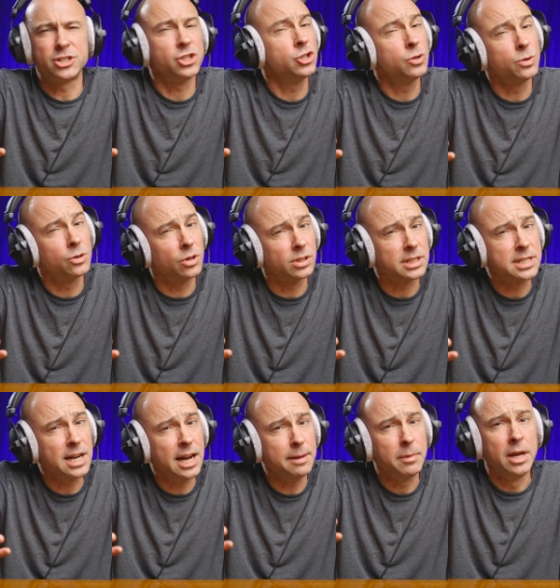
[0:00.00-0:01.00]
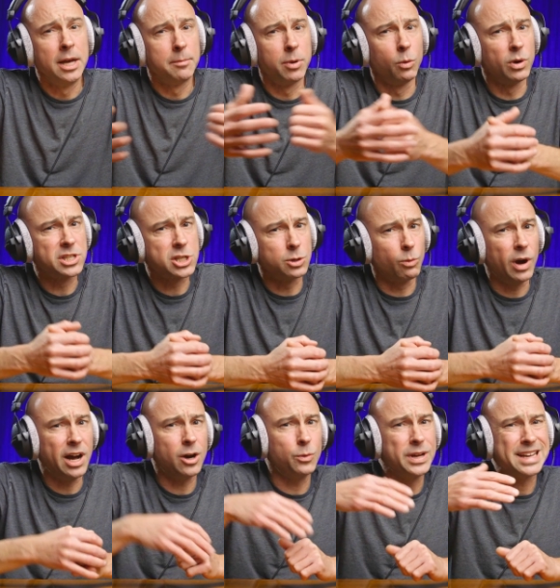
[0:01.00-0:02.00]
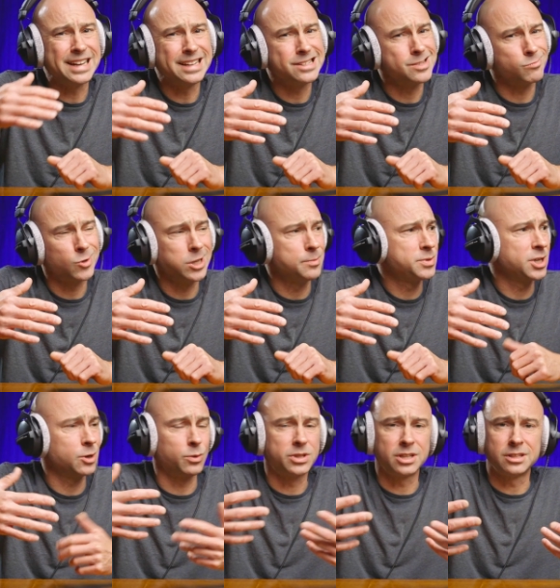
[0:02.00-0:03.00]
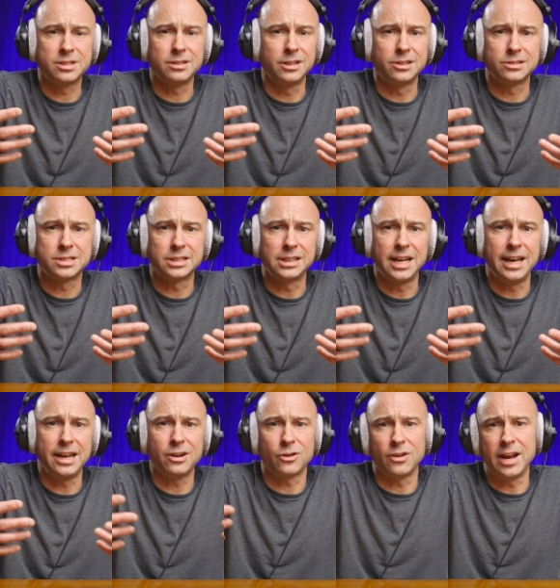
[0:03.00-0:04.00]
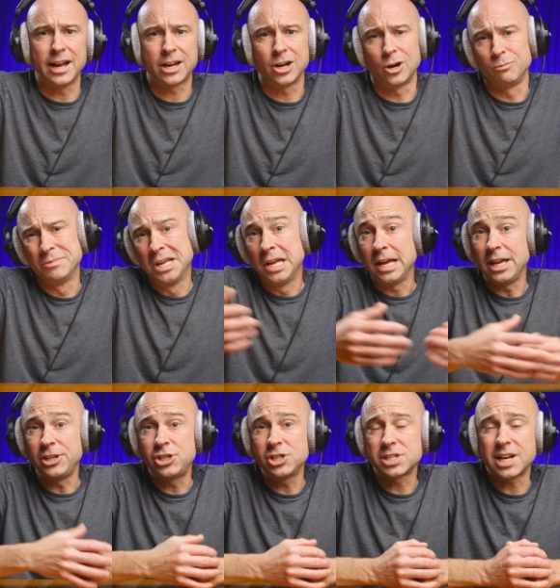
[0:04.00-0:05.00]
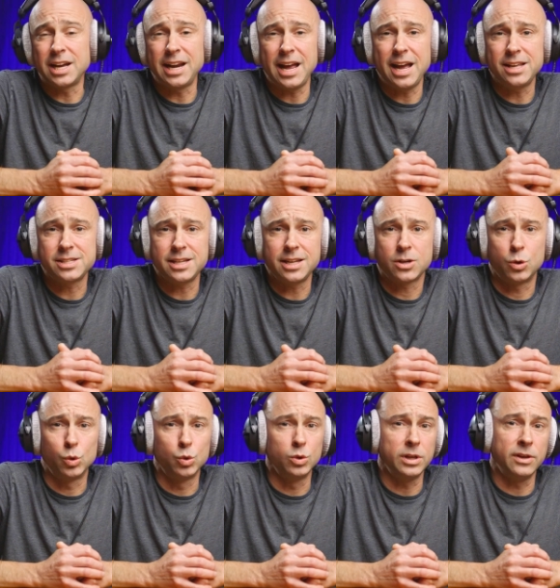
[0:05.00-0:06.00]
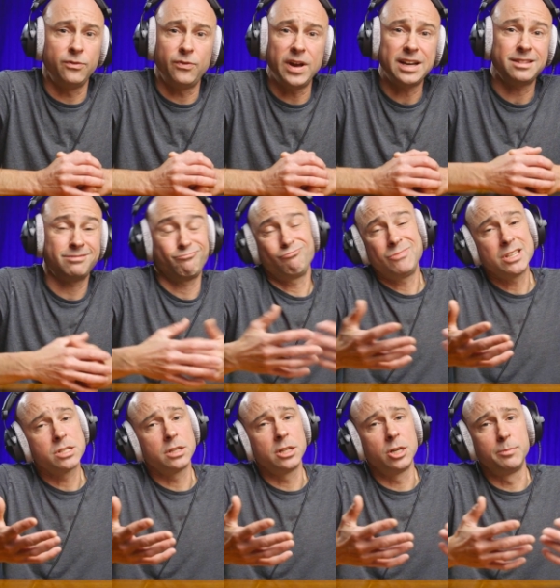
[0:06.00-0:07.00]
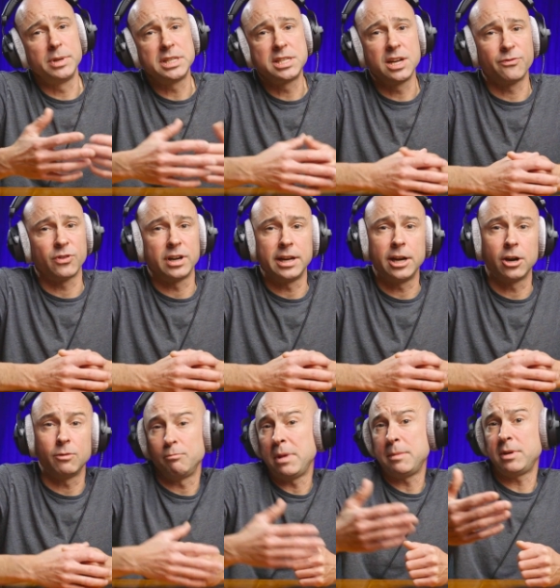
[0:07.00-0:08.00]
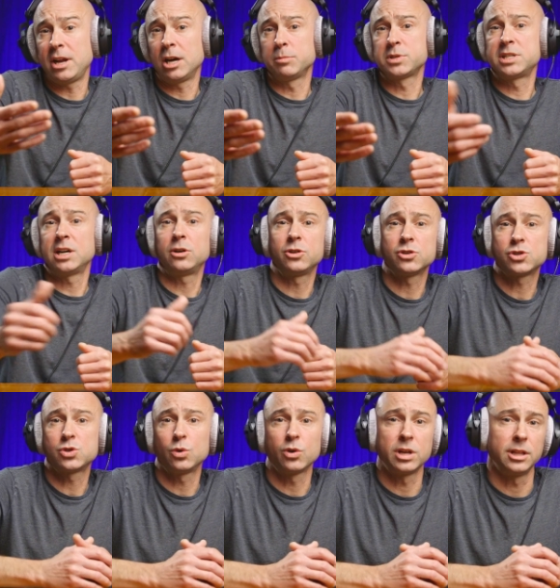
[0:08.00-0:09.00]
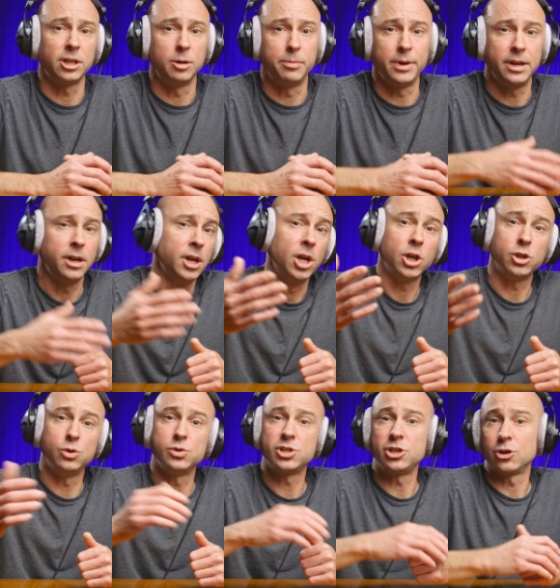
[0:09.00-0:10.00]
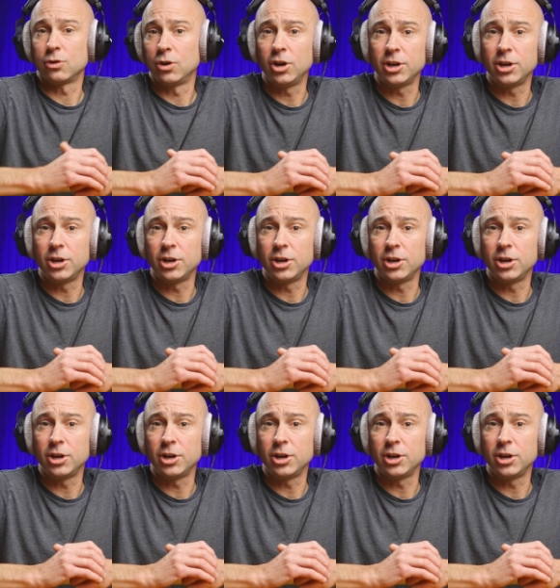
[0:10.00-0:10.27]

that you do it all the time, but once in a while we can end some clips here with a little delay or echo. It just kind of adds a cool effect that's a little bit different here. Maybe it helps tell your story a little bit using your